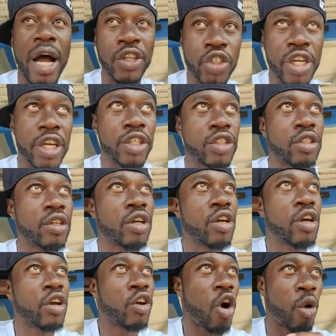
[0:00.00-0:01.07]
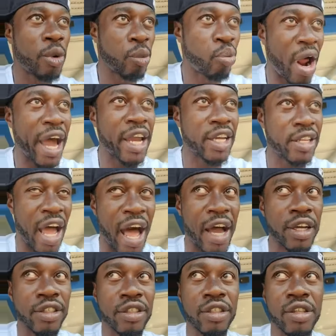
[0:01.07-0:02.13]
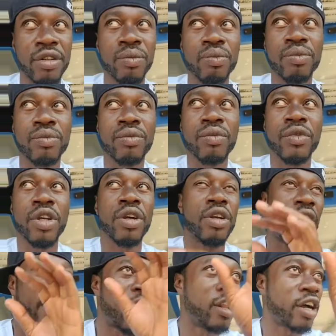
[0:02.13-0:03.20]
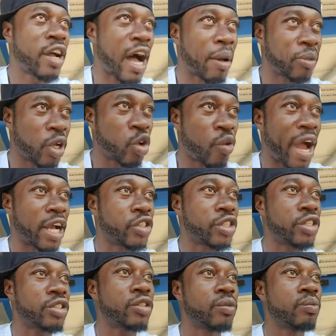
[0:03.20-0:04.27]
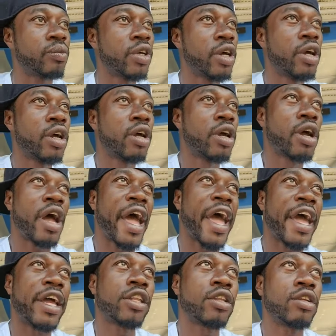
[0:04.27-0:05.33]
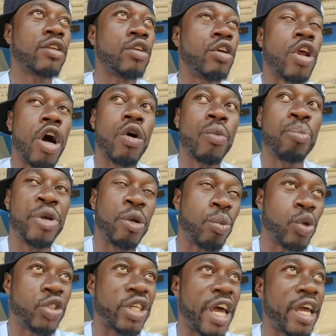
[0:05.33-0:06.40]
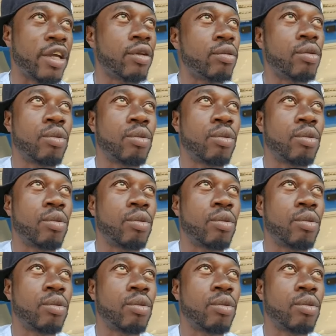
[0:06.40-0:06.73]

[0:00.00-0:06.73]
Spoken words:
watch this. Kobe Bryant dies. Helicopter crashes. And, you know, people say,